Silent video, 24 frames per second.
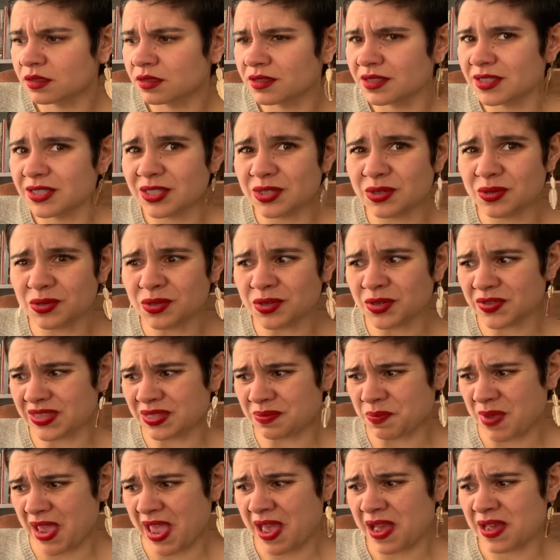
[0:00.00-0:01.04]
You're not the
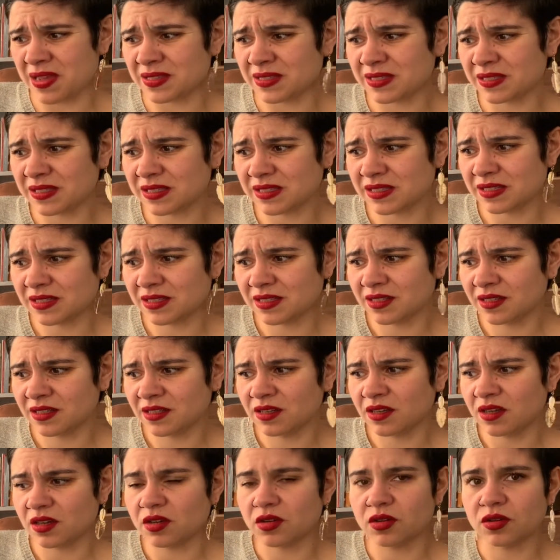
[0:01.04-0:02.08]
mouse.
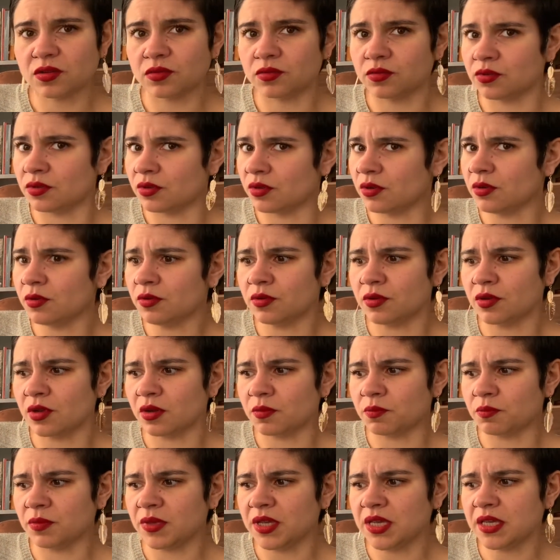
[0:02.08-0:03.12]
Oh no, not
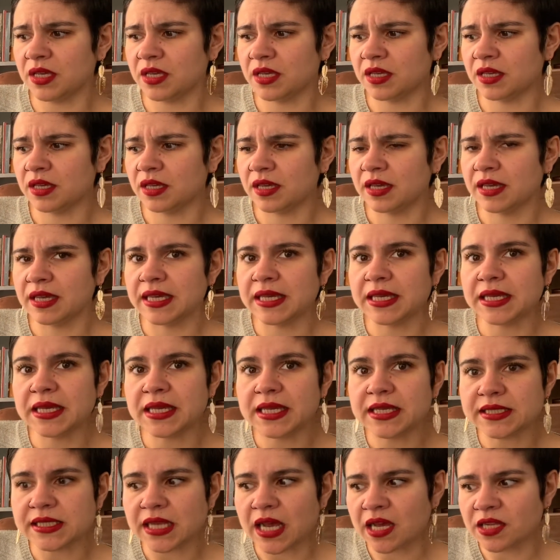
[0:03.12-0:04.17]
me.
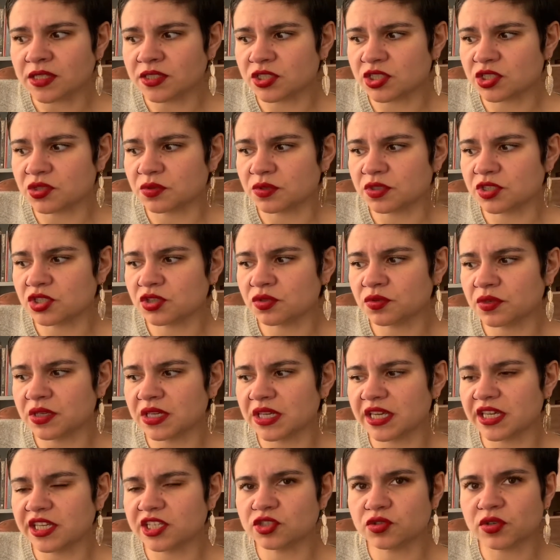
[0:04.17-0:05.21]
He's under a
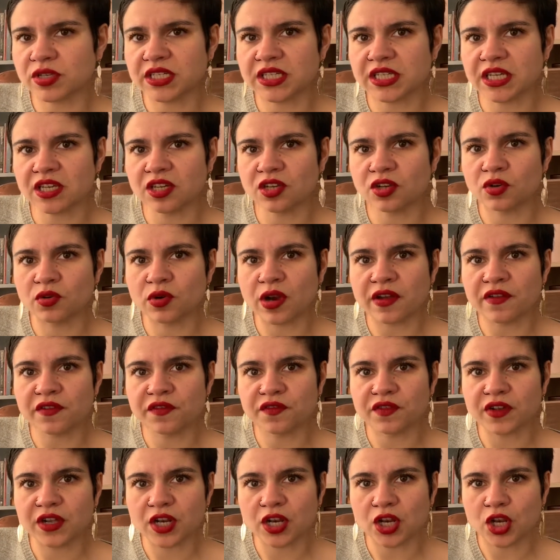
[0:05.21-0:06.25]
tree drinking
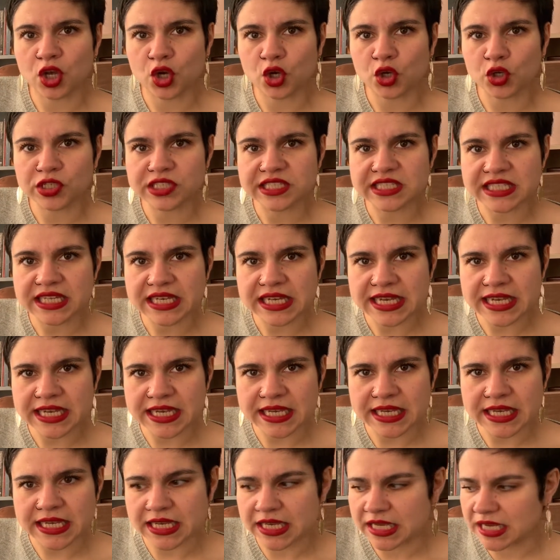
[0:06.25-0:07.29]
Gruffalo
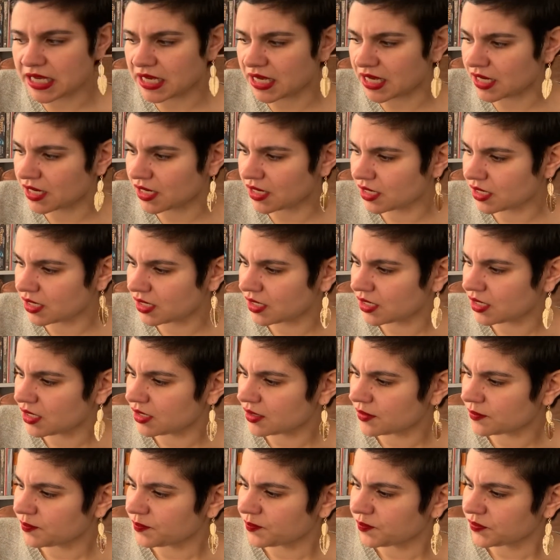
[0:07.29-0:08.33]
tea.
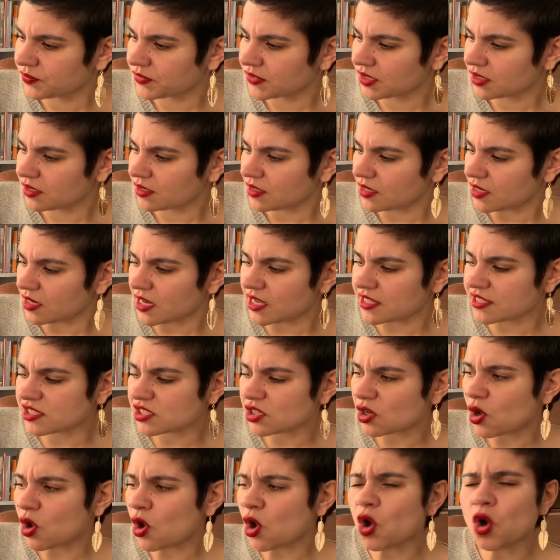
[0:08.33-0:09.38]
It's
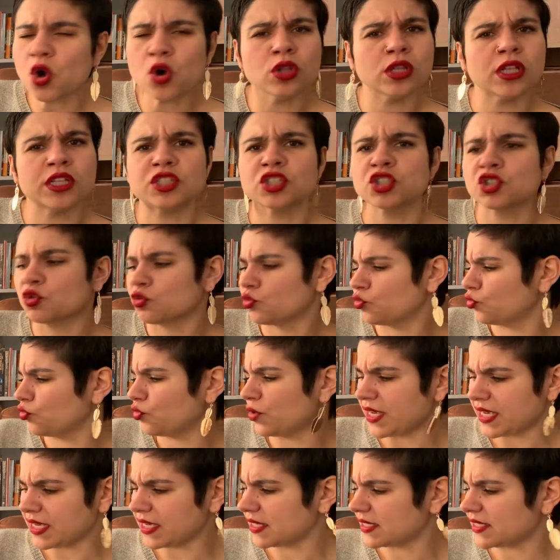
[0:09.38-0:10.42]
all a
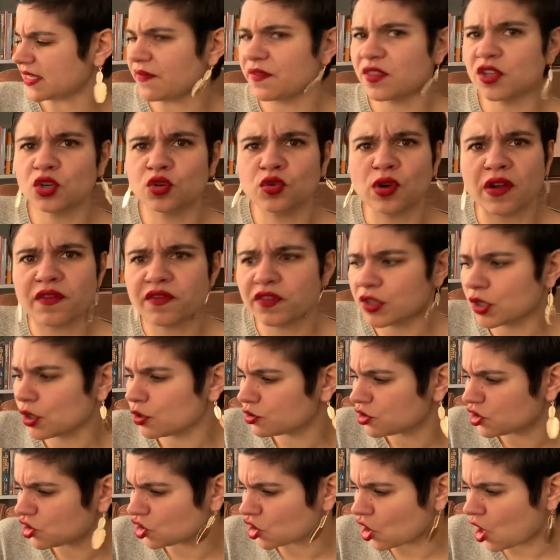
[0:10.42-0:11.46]
trick, said the
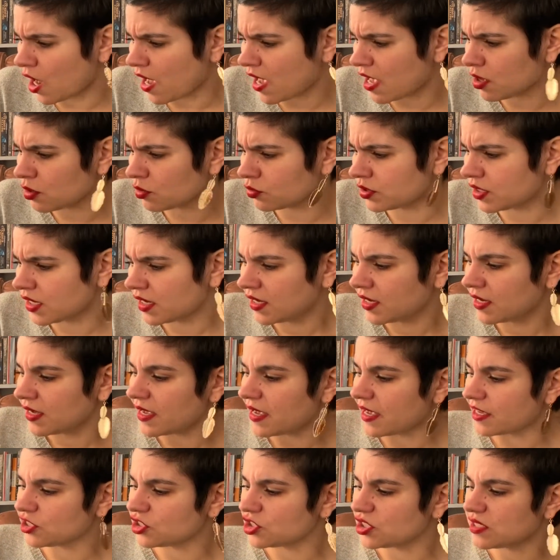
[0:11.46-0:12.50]
Gruffalo's child,
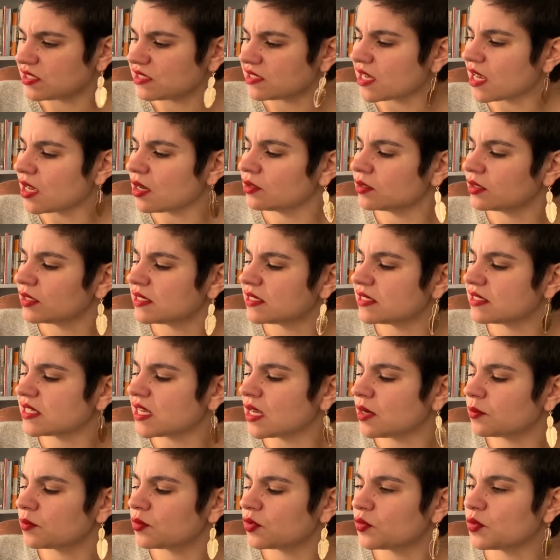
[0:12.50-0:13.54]
as she sat on a
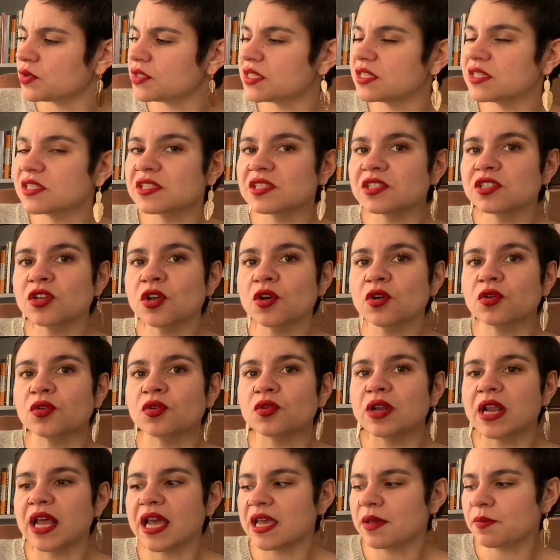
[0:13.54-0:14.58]
stump where the snow
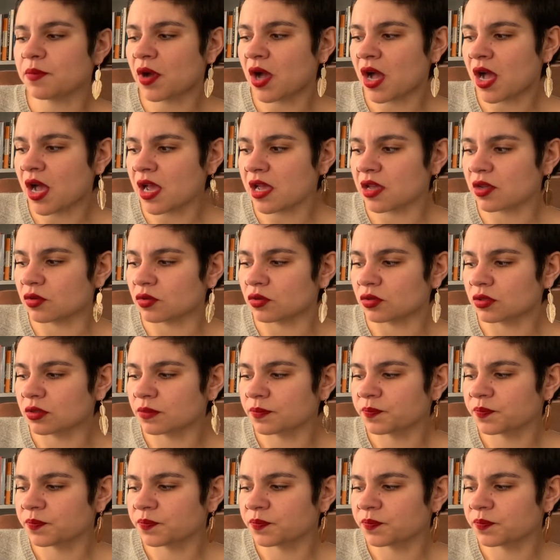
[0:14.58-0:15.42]
lay piled.